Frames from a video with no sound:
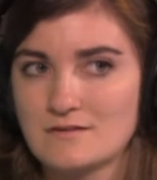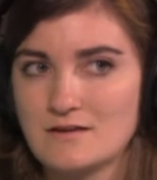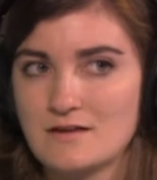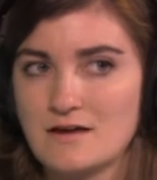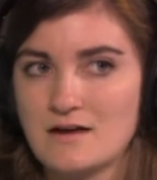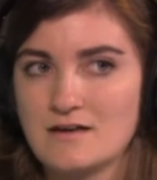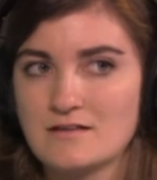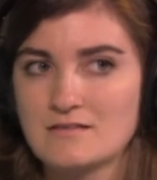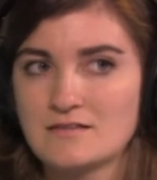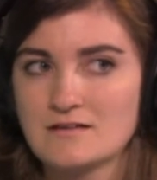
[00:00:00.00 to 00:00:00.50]

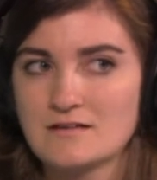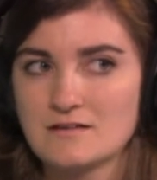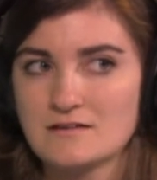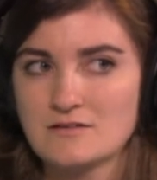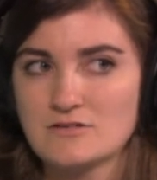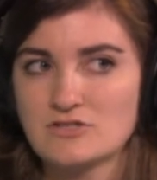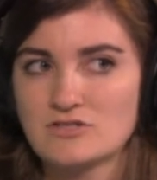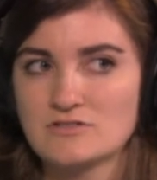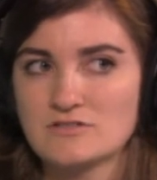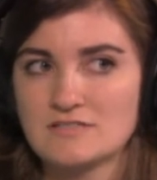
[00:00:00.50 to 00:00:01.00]
I think
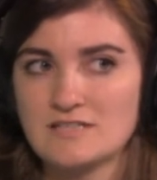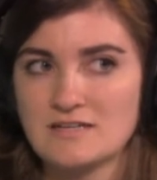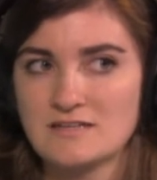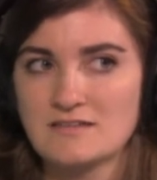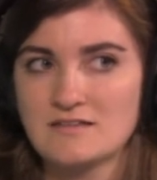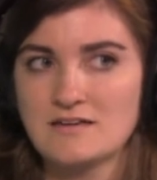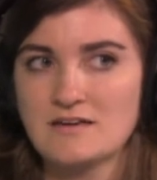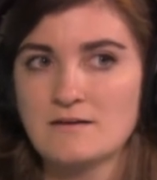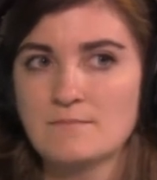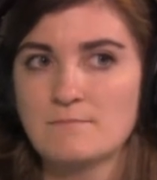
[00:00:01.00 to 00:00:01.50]
she'll take the
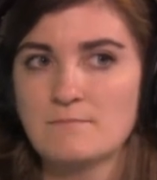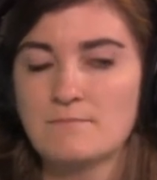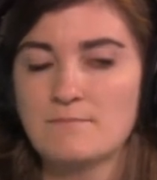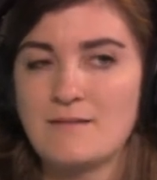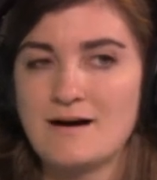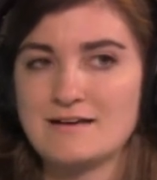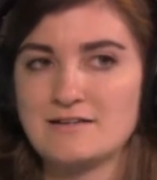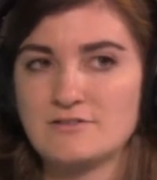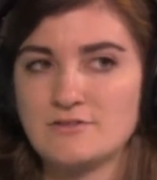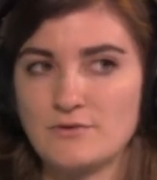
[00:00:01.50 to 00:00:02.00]
hit.
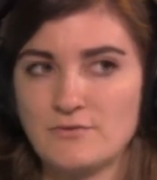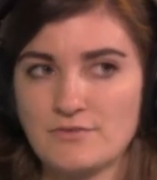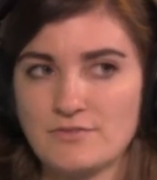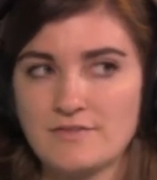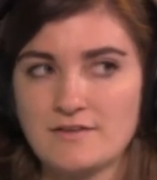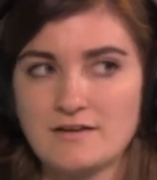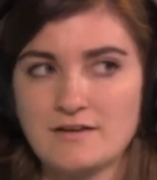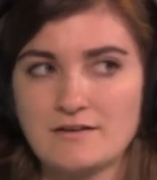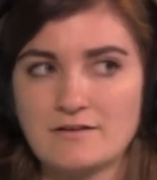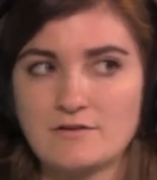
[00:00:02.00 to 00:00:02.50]
I don't
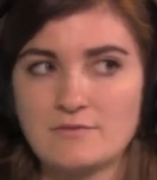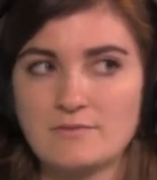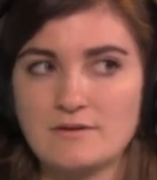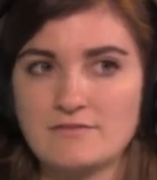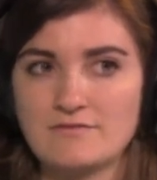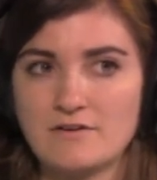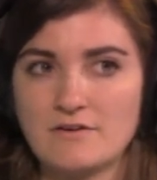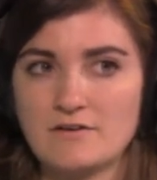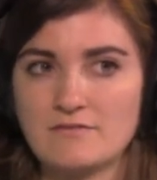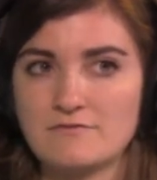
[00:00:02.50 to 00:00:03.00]
think it'll be
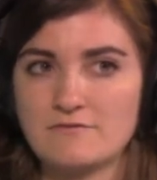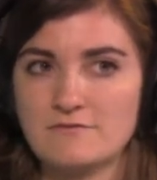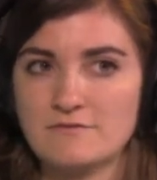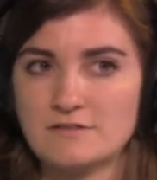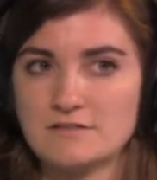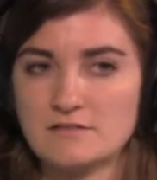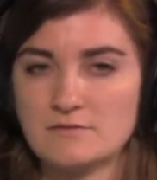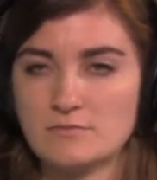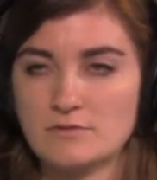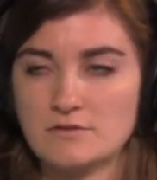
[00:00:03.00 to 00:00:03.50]
very
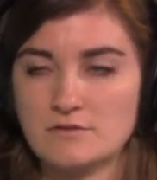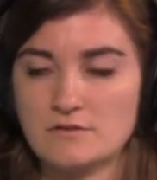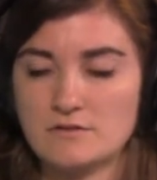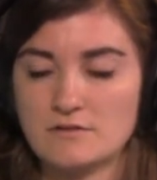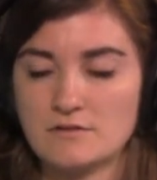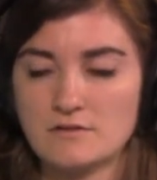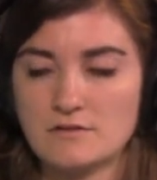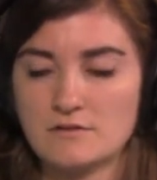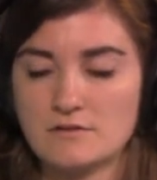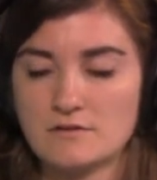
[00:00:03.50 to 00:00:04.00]
visible
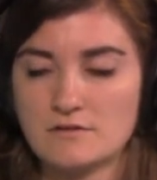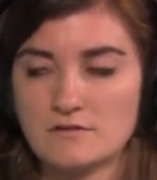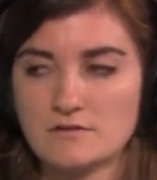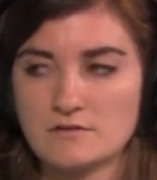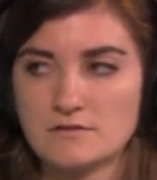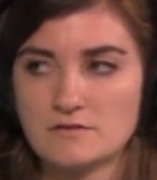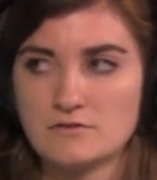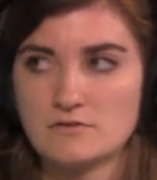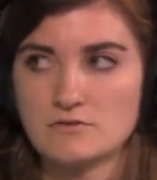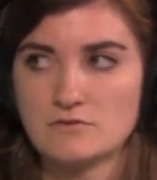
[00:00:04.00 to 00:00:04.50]

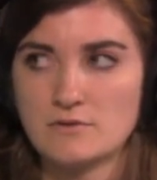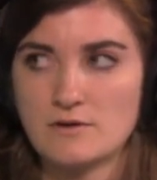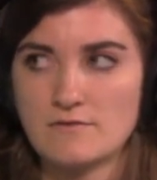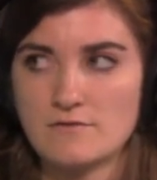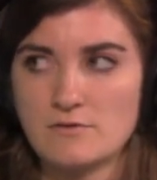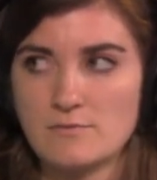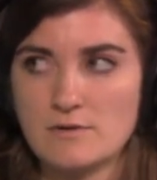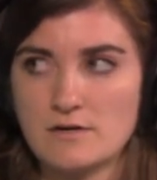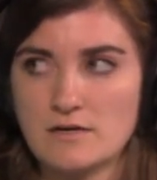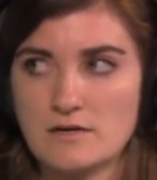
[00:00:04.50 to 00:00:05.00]
to
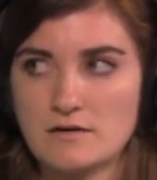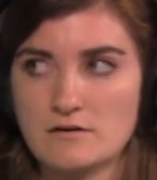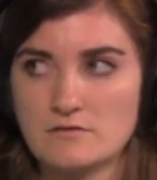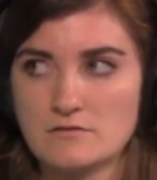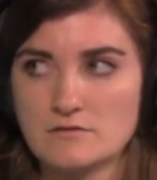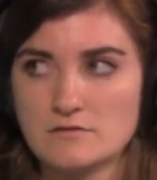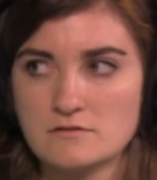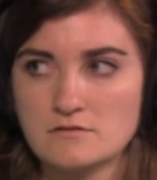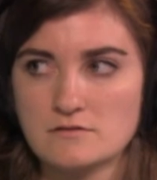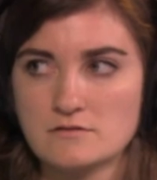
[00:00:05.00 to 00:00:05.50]
everybody else.